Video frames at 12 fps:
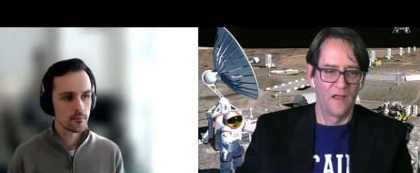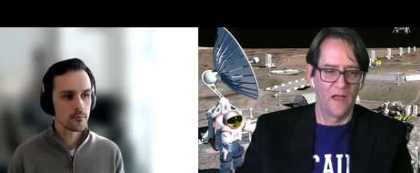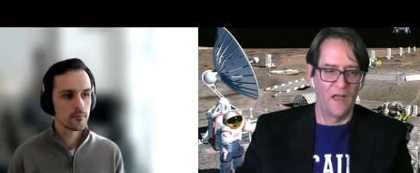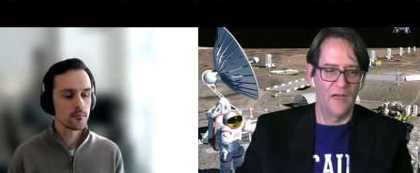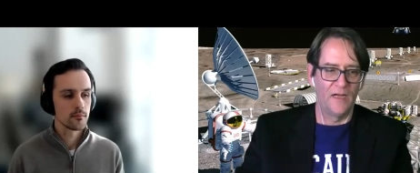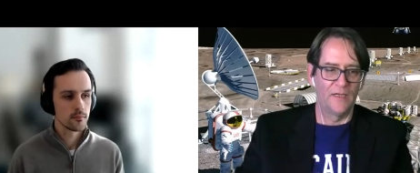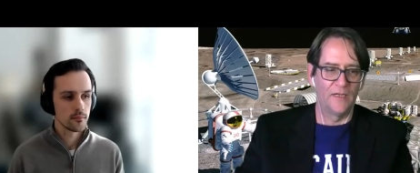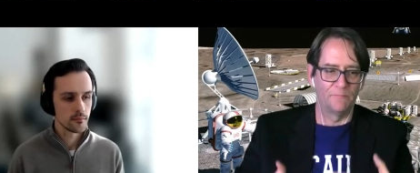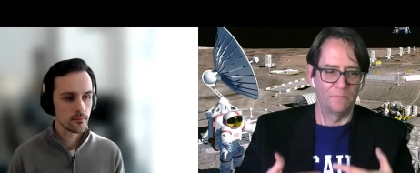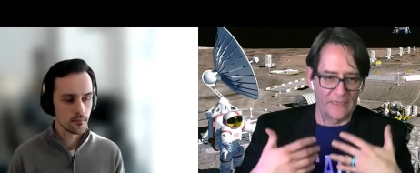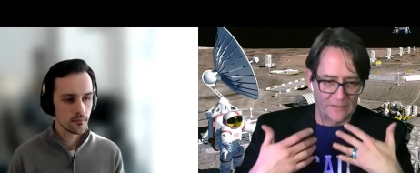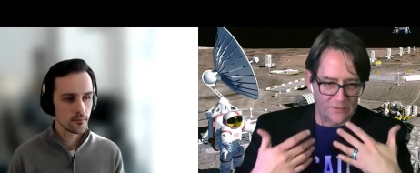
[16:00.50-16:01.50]
Speaker 1: uh,
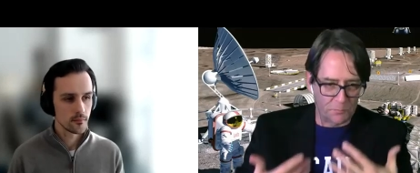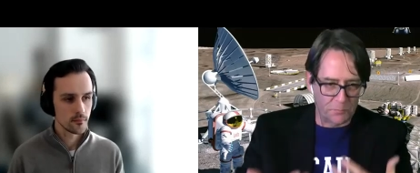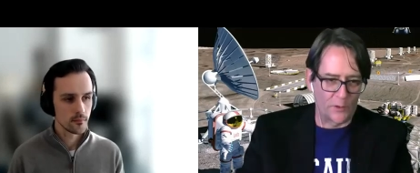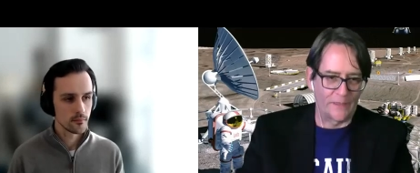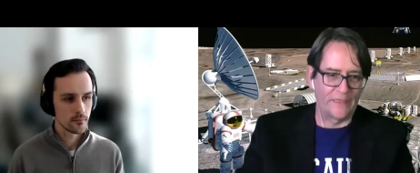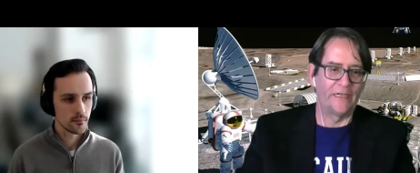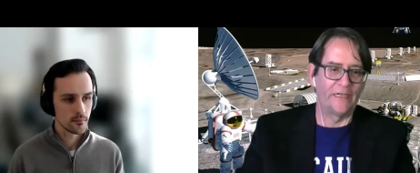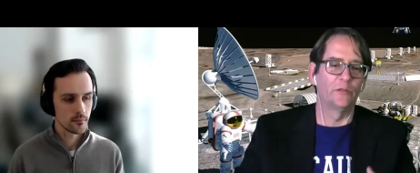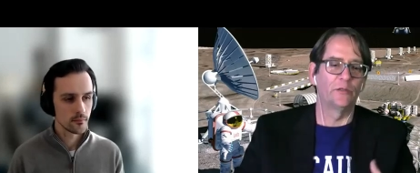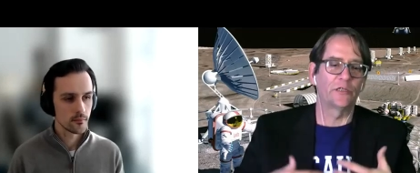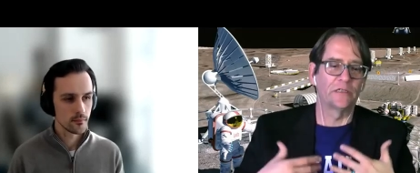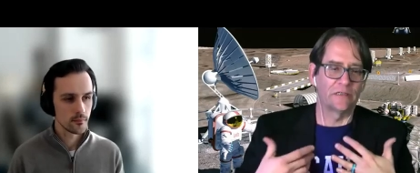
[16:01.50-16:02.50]
exploring the
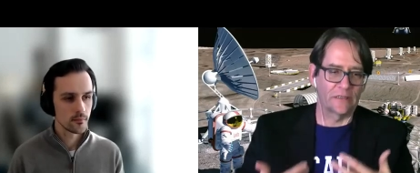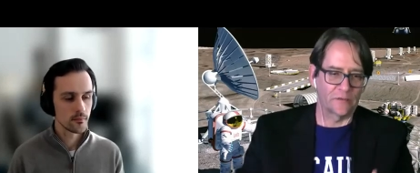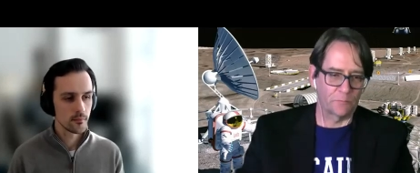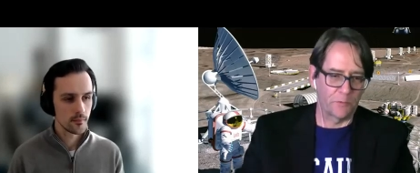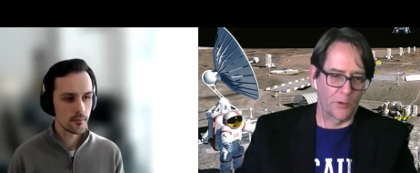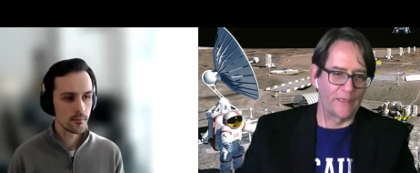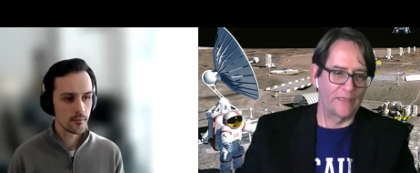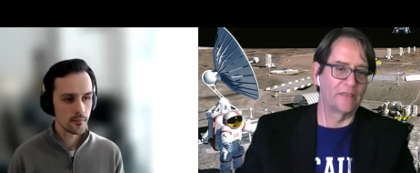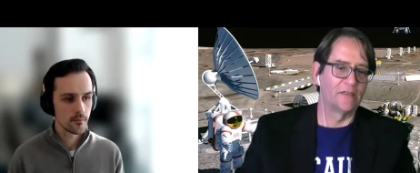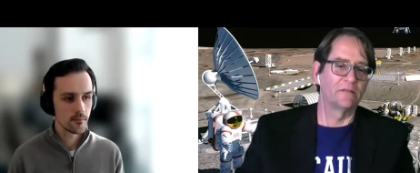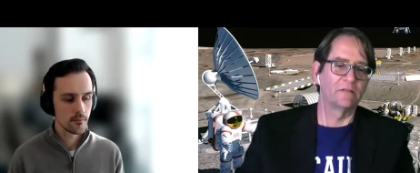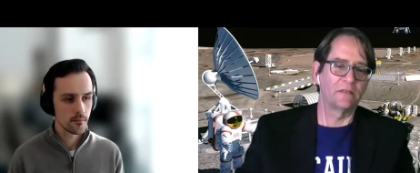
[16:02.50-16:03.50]
oceans, exploring
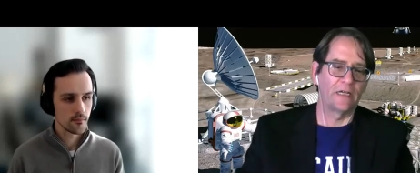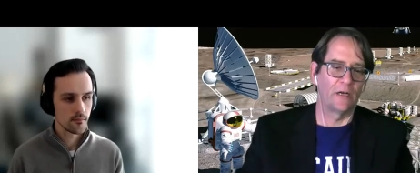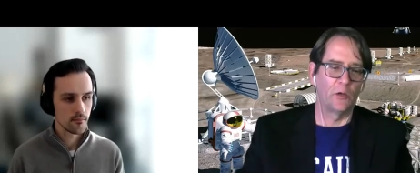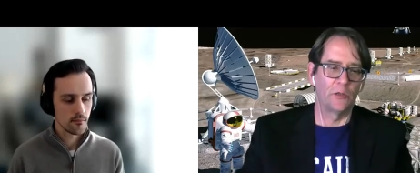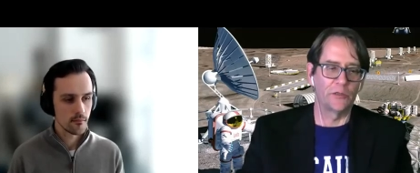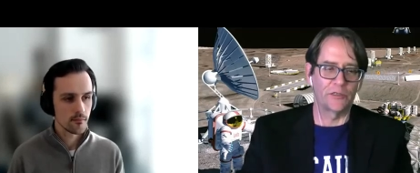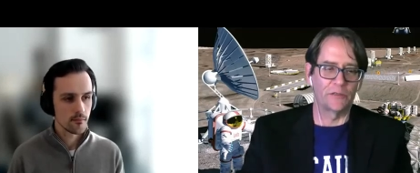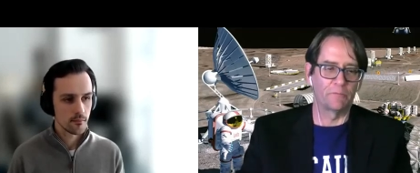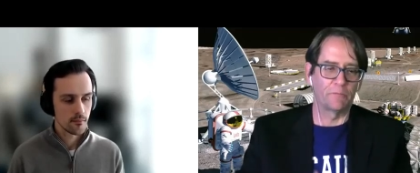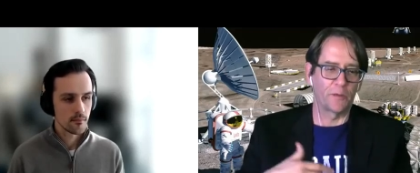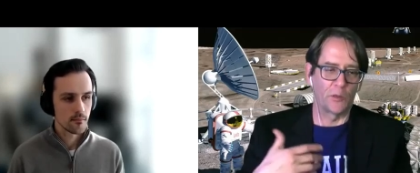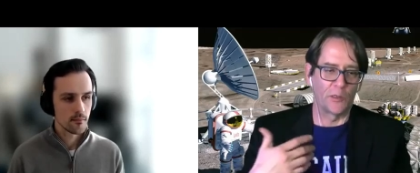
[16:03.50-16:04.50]
the you know ocean
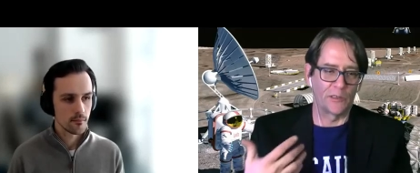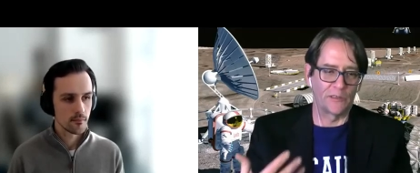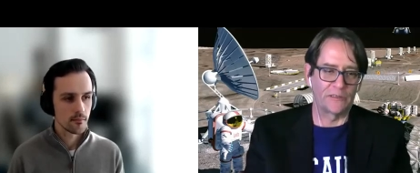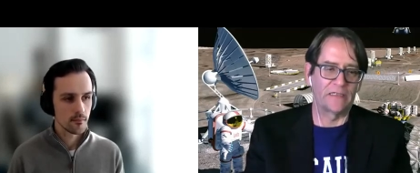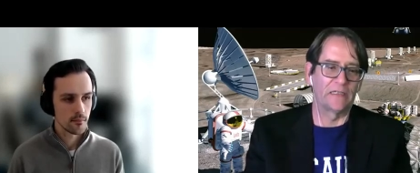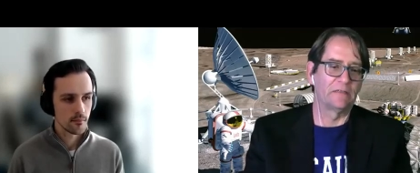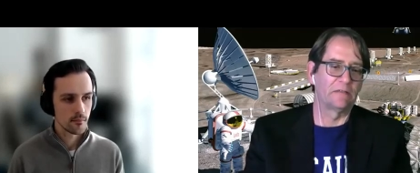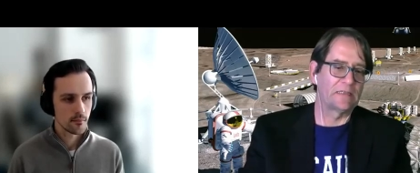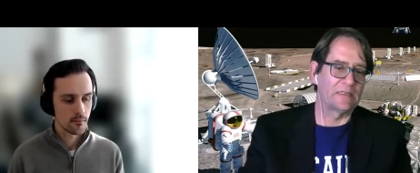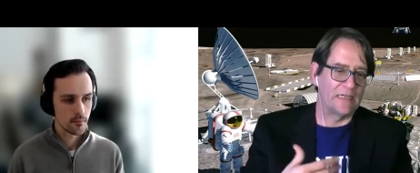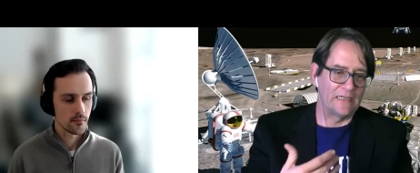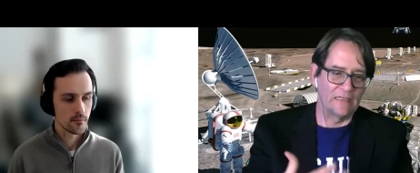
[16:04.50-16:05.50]
floors and the
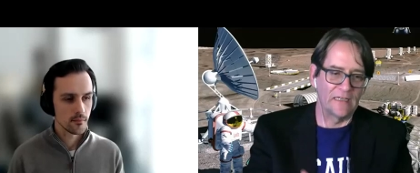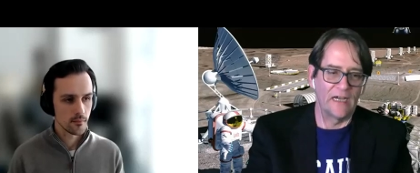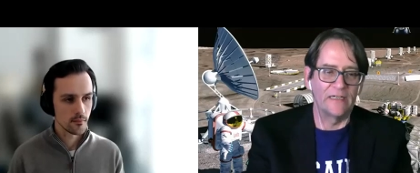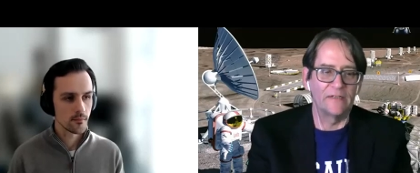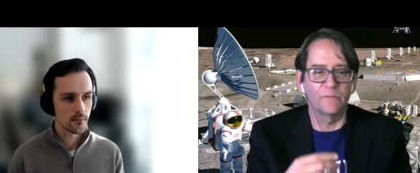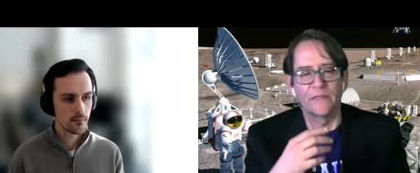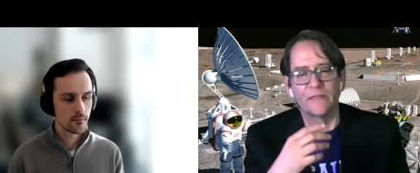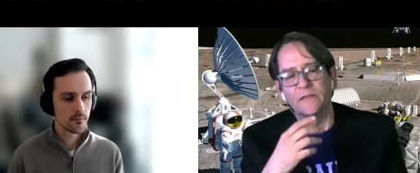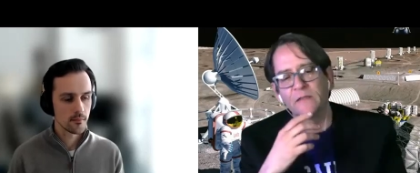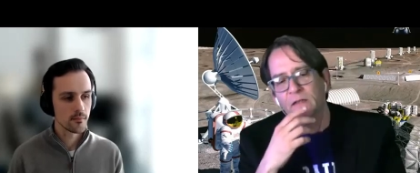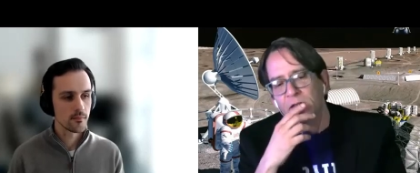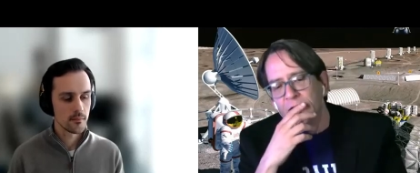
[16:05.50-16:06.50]
sea life, and